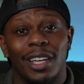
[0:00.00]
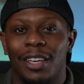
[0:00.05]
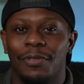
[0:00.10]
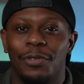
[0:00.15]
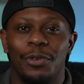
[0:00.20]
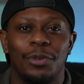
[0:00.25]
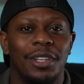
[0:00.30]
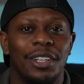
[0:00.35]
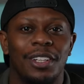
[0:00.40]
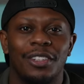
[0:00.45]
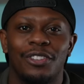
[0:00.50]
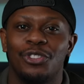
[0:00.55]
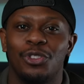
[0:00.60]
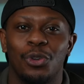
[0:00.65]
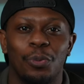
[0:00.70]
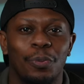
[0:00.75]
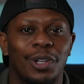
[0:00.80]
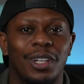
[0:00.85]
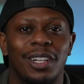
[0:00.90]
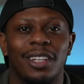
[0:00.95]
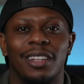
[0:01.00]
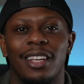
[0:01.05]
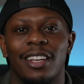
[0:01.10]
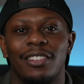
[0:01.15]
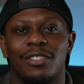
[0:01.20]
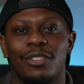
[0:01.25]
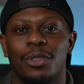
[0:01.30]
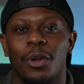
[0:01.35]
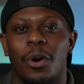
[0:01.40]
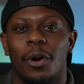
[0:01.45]
if you need a super good
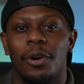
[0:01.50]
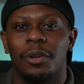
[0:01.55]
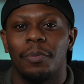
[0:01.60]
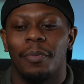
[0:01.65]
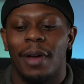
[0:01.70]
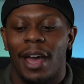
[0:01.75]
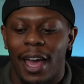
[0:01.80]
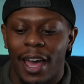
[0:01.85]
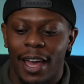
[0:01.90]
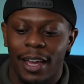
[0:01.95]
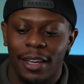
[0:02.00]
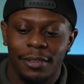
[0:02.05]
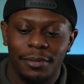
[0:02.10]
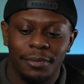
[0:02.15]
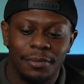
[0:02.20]
lens to throw in the bag,